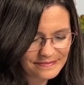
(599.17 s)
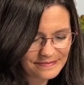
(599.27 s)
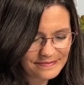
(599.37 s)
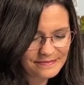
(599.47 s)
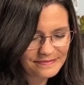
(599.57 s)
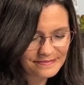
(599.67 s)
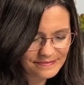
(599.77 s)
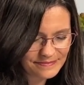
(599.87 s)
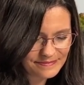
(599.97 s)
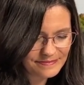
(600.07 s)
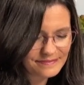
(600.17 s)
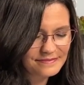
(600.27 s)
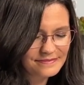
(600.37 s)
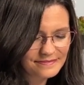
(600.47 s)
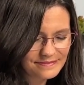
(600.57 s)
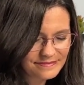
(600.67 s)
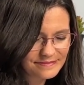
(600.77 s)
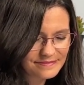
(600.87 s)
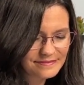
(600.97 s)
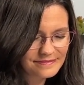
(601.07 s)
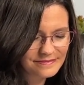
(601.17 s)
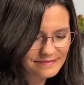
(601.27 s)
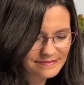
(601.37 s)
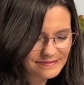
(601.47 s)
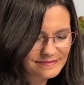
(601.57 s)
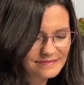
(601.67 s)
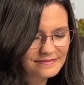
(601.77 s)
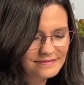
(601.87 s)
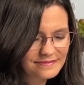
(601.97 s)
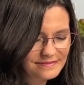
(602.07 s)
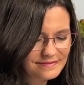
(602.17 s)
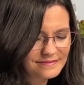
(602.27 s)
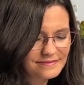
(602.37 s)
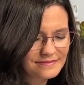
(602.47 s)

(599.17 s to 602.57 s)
(silent)